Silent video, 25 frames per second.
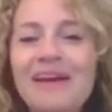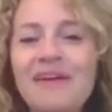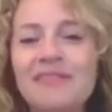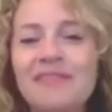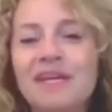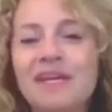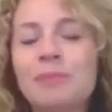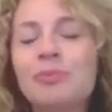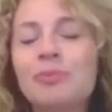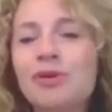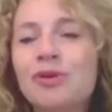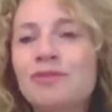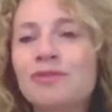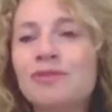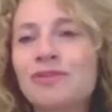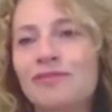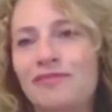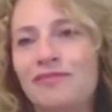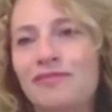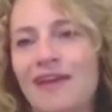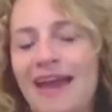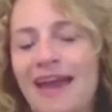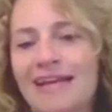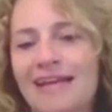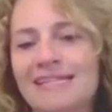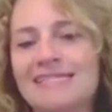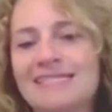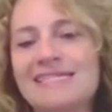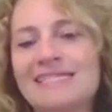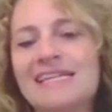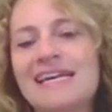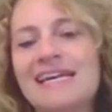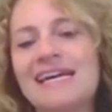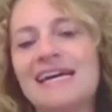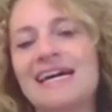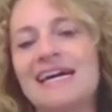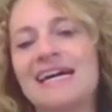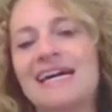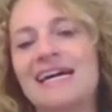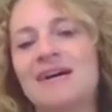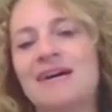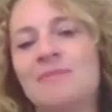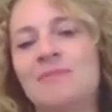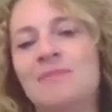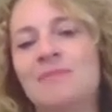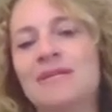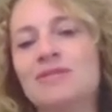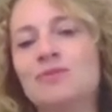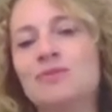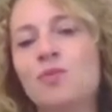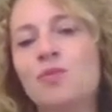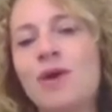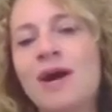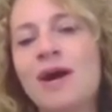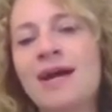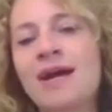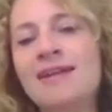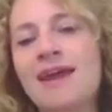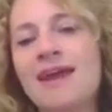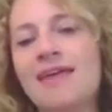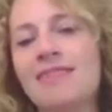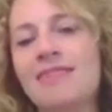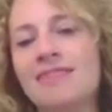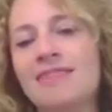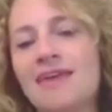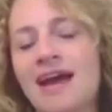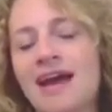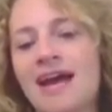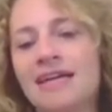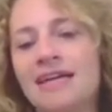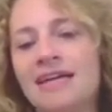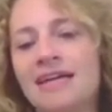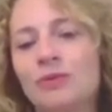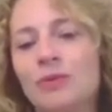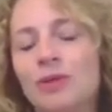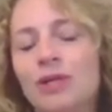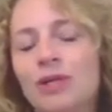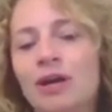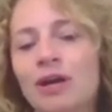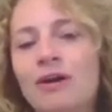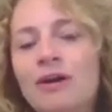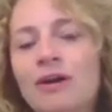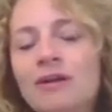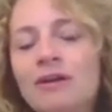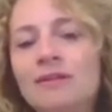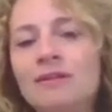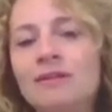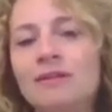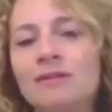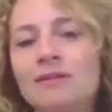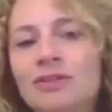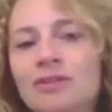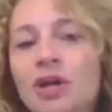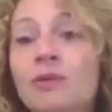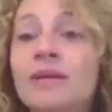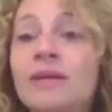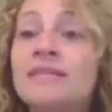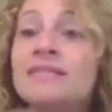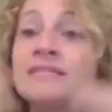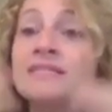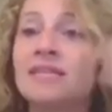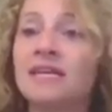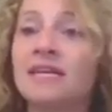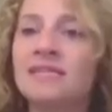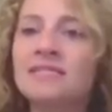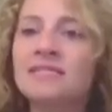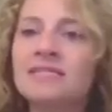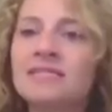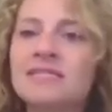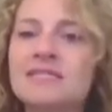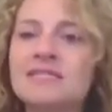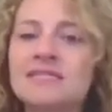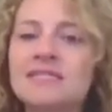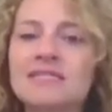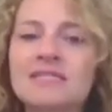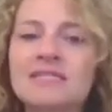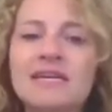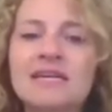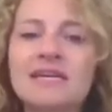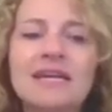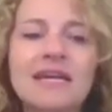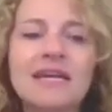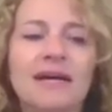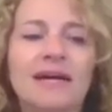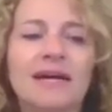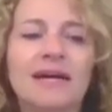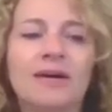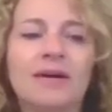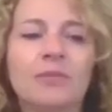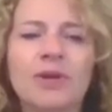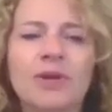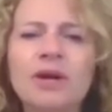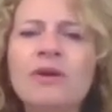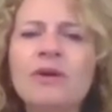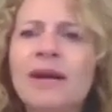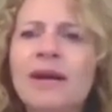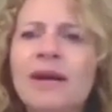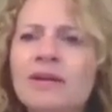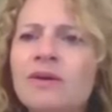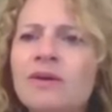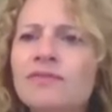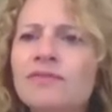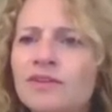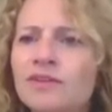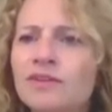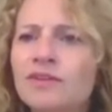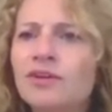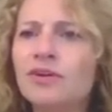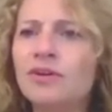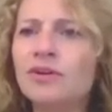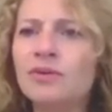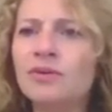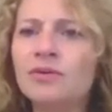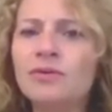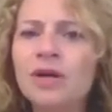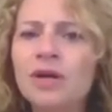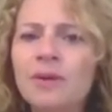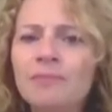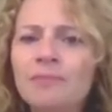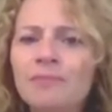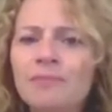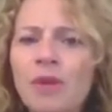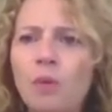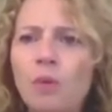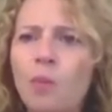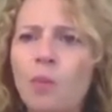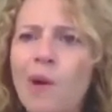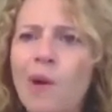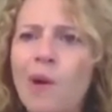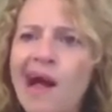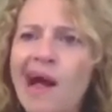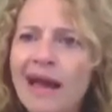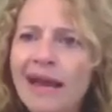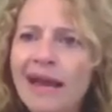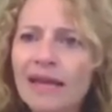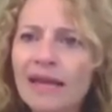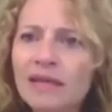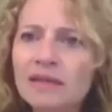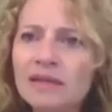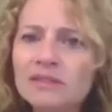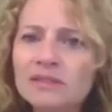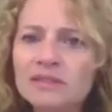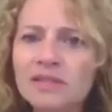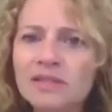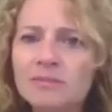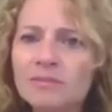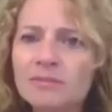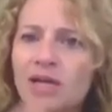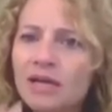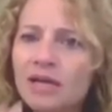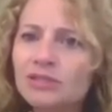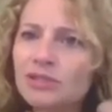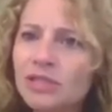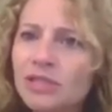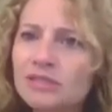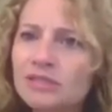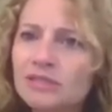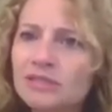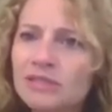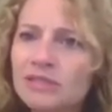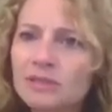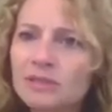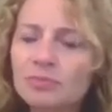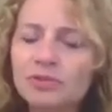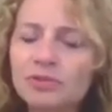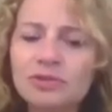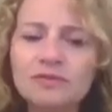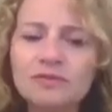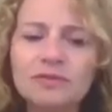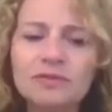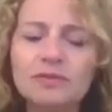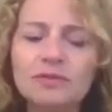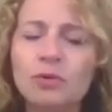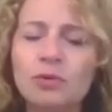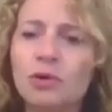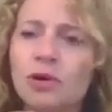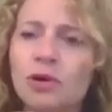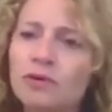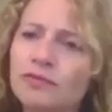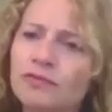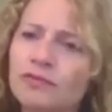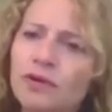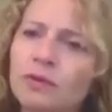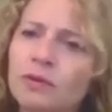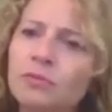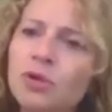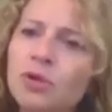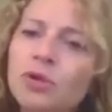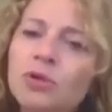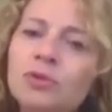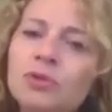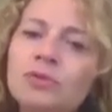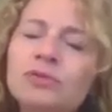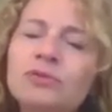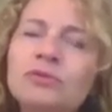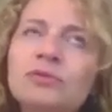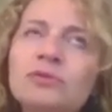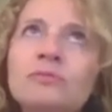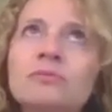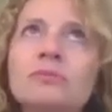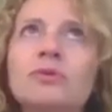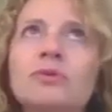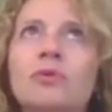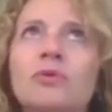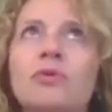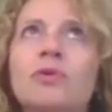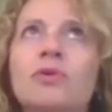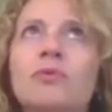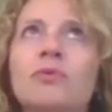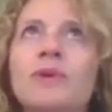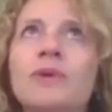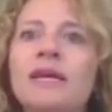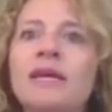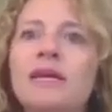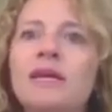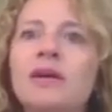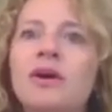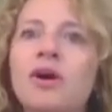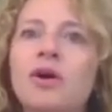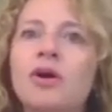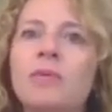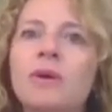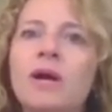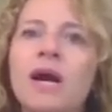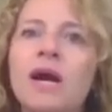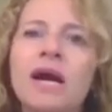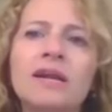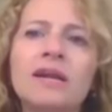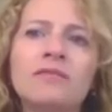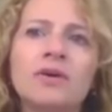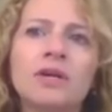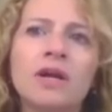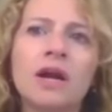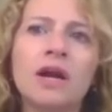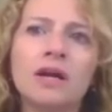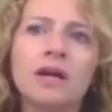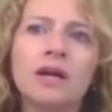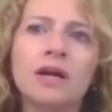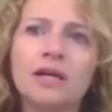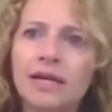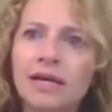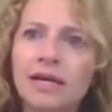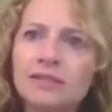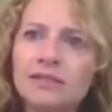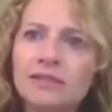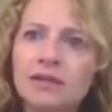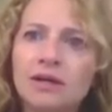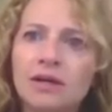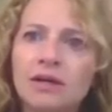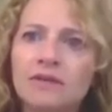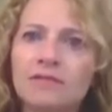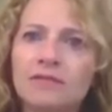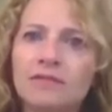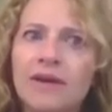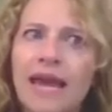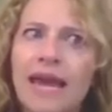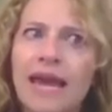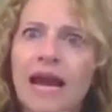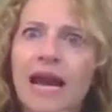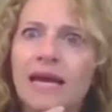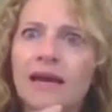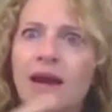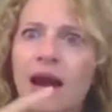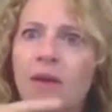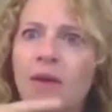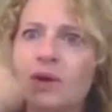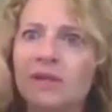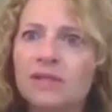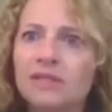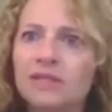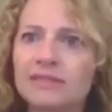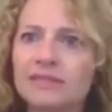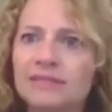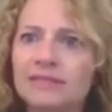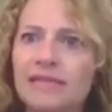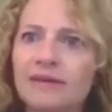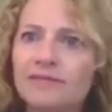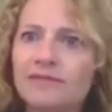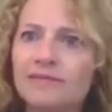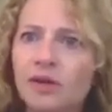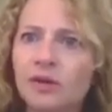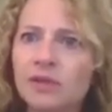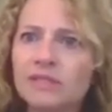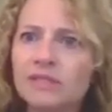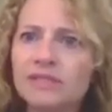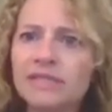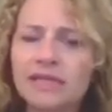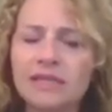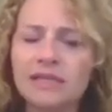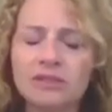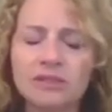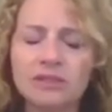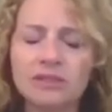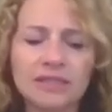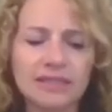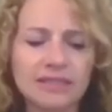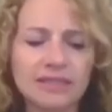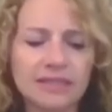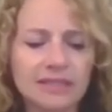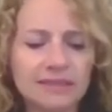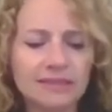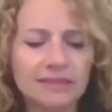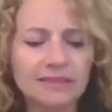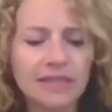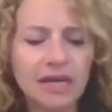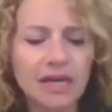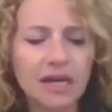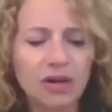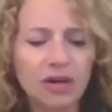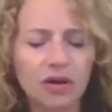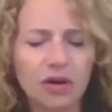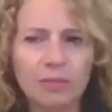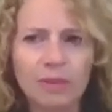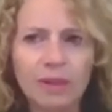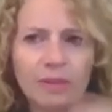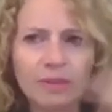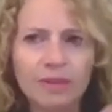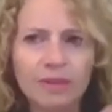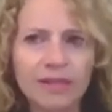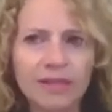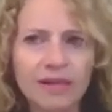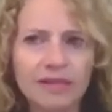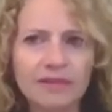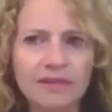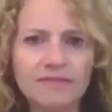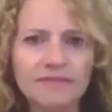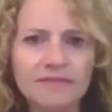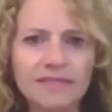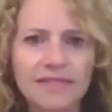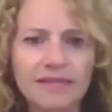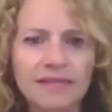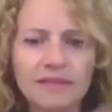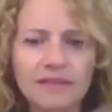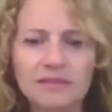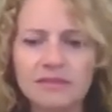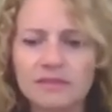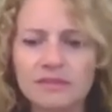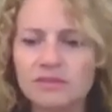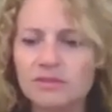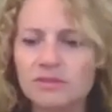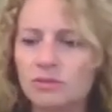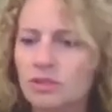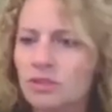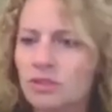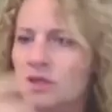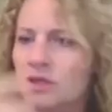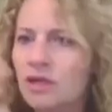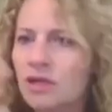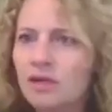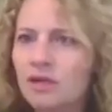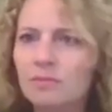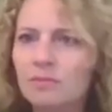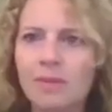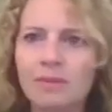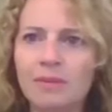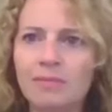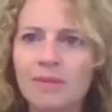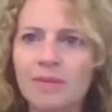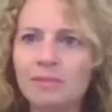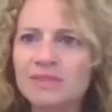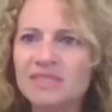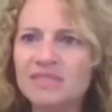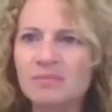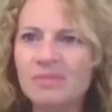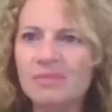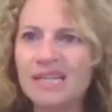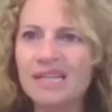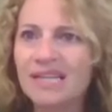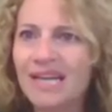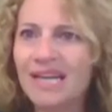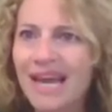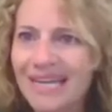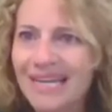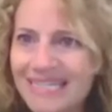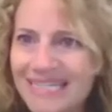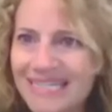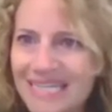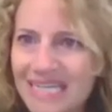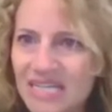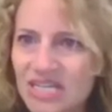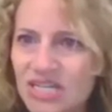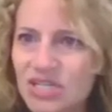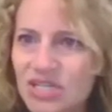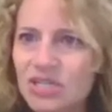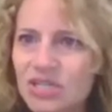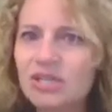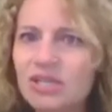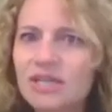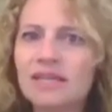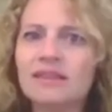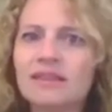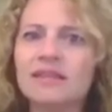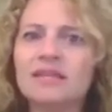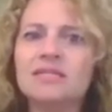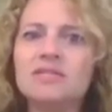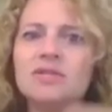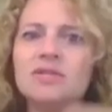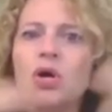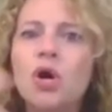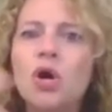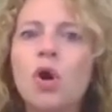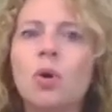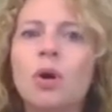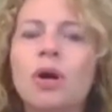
The approval phase is one that we all know exists. We don't quite often know why some contracts need approval or from whom, or we go kind of on our gut of, hey, I want the CFO to take a look at this, or maybe the head of sales, or maybe somebody in IT should look at this.